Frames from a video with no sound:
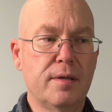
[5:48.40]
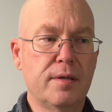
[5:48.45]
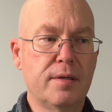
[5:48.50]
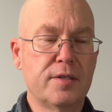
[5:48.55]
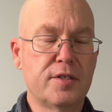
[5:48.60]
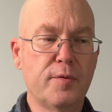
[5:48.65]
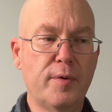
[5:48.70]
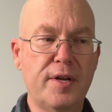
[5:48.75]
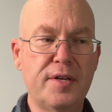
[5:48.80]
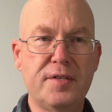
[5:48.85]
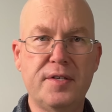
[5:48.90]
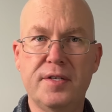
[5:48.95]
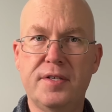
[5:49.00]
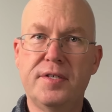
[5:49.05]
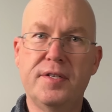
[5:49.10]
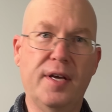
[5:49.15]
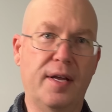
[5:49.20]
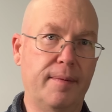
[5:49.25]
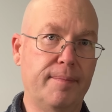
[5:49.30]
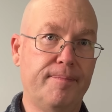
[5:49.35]
So where does this
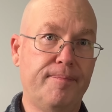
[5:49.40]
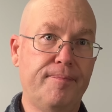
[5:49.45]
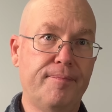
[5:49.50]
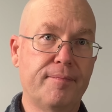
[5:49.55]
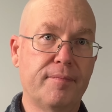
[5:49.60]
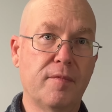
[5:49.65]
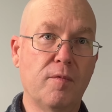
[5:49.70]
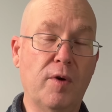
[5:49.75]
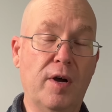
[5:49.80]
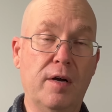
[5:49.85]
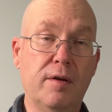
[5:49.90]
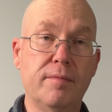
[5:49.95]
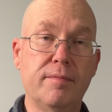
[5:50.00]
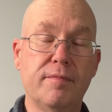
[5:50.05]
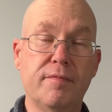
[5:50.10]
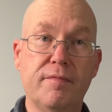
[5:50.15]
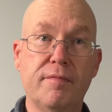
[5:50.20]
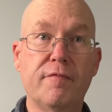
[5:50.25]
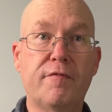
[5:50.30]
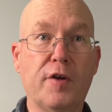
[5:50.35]
sit? Well,
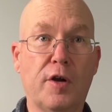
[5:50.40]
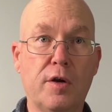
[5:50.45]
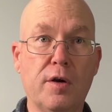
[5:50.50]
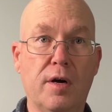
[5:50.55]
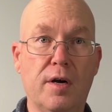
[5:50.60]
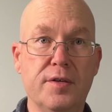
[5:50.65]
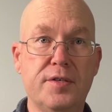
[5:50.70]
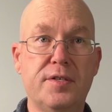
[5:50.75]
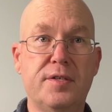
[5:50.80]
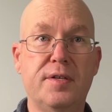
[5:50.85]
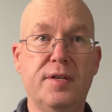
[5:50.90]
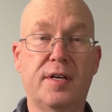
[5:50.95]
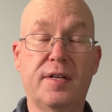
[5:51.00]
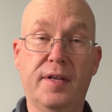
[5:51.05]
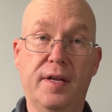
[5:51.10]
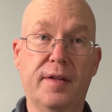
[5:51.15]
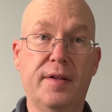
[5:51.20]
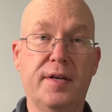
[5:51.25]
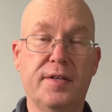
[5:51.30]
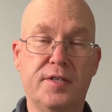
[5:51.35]
for cost,
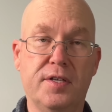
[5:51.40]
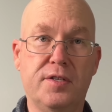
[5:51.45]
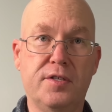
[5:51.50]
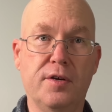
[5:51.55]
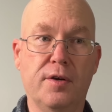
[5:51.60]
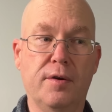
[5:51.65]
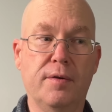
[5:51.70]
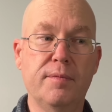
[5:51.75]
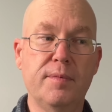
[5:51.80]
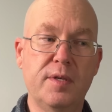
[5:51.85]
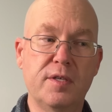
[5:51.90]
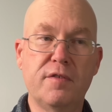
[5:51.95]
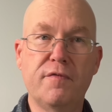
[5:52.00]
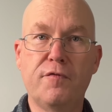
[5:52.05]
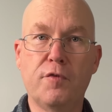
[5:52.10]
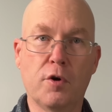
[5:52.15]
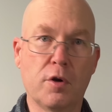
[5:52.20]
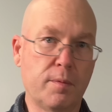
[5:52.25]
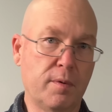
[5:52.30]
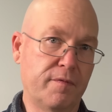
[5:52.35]
clearly it's a 2. I mean, it's
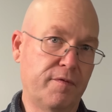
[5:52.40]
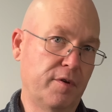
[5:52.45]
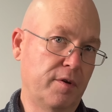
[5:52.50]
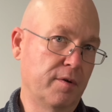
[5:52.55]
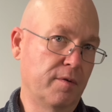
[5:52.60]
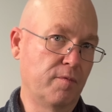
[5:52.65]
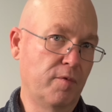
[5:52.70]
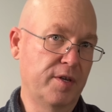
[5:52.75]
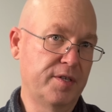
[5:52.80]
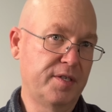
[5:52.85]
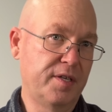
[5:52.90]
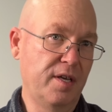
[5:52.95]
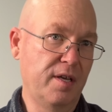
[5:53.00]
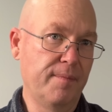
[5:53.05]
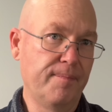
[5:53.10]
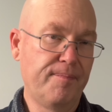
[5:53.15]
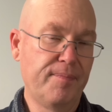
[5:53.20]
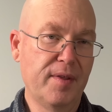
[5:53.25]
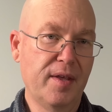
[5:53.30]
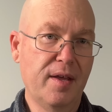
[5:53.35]
affordable for good whiskey.
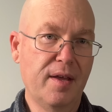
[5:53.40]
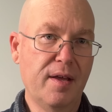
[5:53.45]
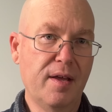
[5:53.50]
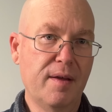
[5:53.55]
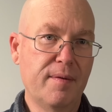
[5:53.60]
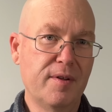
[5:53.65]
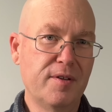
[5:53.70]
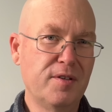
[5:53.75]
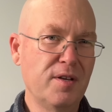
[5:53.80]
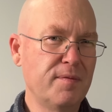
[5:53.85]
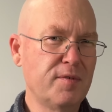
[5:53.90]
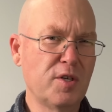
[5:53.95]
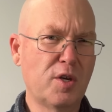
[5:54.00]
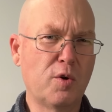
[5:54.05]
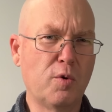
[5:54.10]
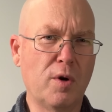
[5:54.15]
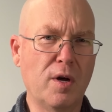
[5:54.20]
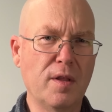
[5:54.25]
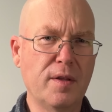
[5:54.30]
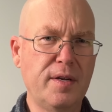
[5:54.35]
In terms of
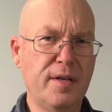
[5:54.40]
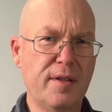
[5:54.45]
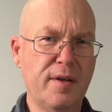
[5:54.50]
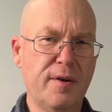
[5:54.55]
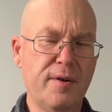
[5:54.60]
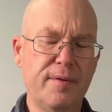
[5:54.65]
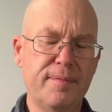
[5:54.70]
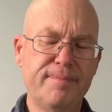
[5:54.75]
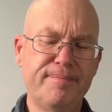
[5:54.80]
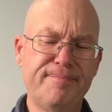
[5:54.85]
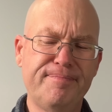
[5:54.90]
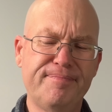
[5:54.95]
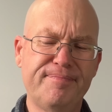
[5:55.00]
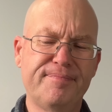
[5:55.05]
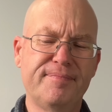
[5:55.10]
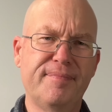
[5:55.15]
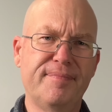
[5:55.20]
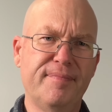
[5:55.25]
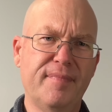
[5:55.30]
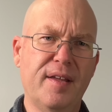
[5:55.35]
quality though,
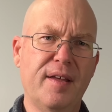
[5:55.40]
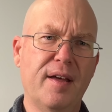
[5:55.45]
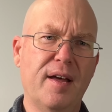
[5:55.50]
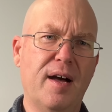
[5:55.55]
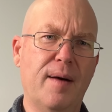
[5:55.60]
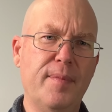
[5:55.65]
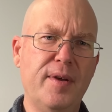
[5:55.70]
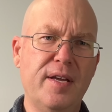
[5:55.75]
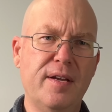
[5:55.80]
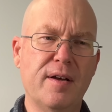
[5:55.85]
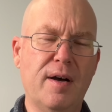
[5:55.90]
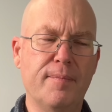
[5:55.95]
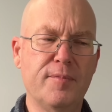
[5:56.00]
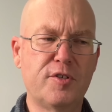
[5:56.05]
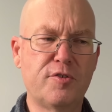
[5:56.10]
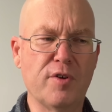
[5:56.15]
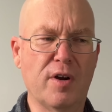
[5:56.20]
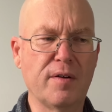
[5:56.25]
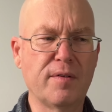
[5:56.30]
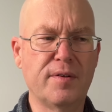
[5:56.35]
I mean, I'm
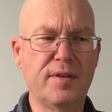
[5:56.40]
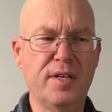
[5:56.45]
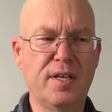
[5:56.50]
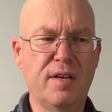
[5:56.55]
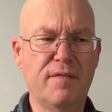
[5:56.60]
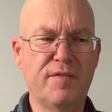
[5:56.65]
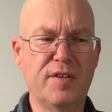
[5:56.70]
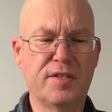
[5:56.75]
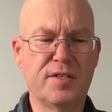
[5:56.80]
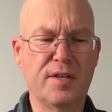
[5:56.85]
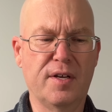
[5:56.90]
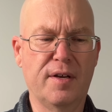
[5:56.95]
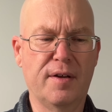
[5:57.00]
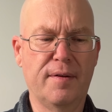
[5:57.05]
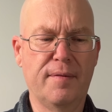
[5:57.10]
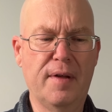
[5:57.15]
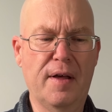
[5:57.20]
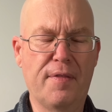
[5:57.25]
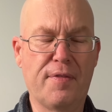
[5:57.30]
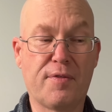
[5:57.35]
struggling to give this
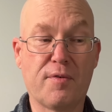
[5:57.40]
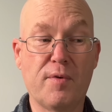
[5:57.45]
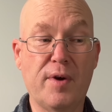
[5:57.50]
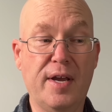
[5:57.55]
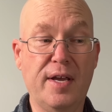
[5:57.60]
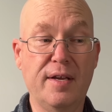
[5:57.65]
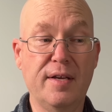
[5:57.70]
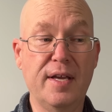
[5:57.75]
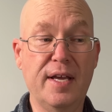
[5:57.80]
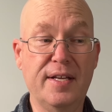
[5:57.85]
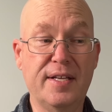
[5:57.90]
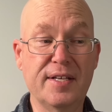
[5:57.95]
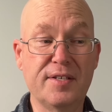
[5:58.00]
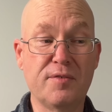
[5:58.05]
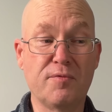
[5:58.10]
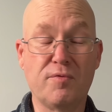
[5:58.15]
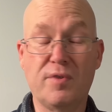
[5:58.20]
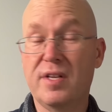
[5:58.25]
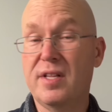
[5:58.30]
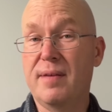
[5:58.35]
a 3. It
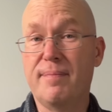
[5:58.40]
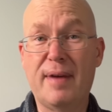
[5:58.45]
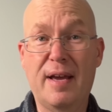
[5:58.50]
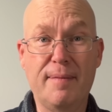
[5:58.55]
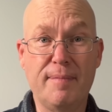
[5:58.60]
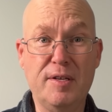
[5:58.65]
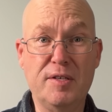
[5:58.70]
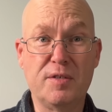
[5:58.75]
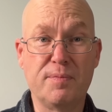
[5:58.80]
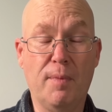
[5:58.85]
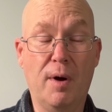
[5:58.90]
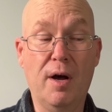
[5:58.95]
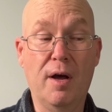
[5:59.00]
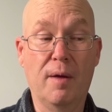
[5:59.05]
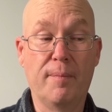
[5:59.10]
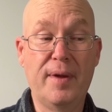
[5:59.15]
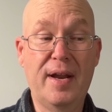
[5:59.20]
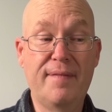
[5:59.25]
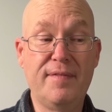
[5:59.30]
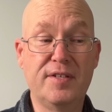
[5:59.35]
doesn't really make me
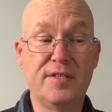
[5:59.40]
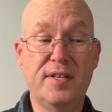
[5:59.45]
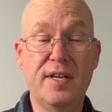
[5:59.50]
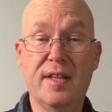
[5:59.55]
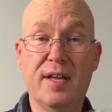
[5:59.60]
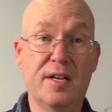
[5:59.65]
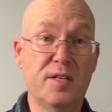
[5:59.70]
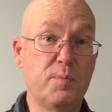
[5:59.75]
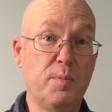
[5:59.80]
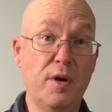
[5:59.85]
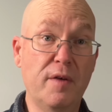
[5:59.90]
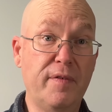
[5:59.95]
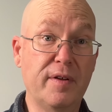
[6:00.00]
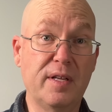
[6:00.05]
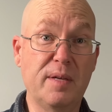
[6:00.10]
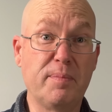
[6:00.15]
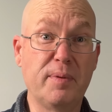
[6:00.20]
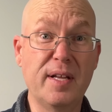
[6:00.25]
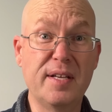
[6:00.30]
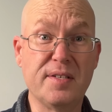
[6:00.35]
smile, but having said that, it's
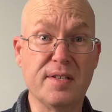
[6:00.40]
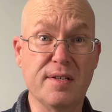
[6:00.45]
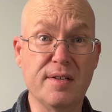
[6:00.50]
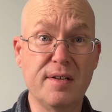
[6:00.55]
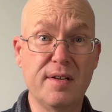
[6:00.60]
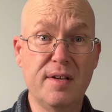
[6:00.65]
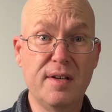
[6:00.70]
perfectly pleasant.